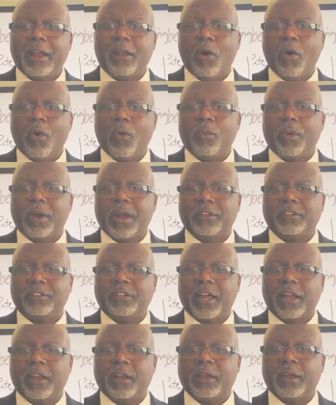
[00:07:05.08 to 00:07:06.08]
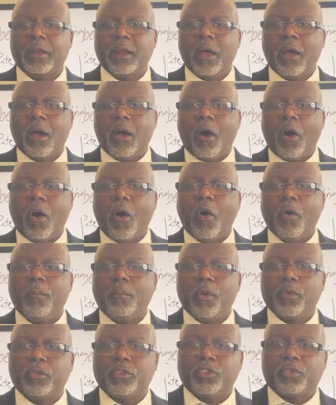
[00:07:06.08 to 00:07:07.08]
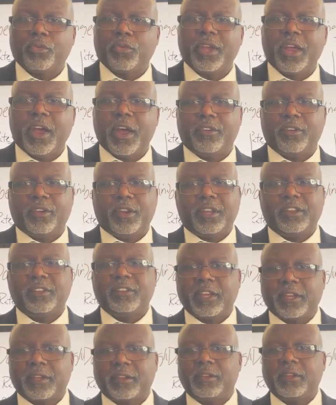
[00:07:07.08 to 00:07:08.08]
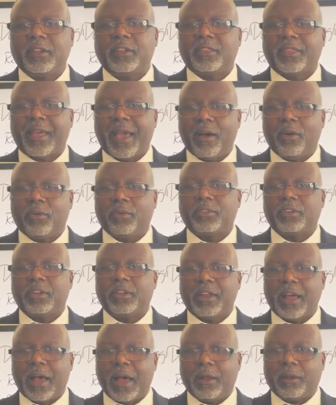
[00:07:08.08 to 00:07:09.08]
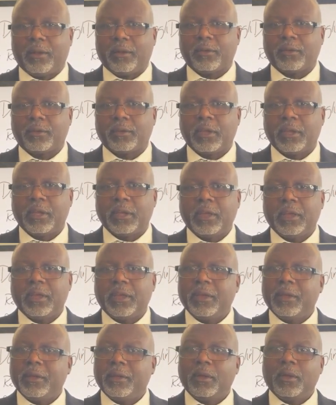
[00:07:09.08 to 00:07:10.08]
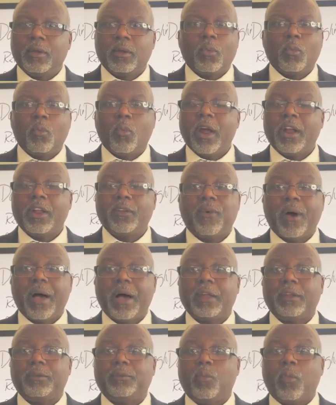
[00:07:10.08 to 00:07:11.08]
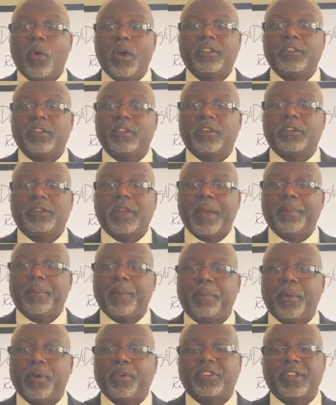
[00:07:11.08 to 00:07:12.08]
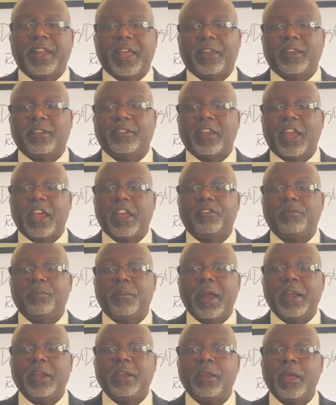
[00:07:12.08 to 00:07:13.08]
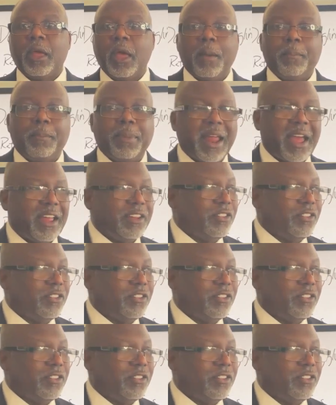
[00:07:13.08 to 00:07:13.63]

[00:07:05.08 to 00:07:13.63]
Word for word: home when I sell it almost $360,000. What if I wasn't the type of person that could save money, but I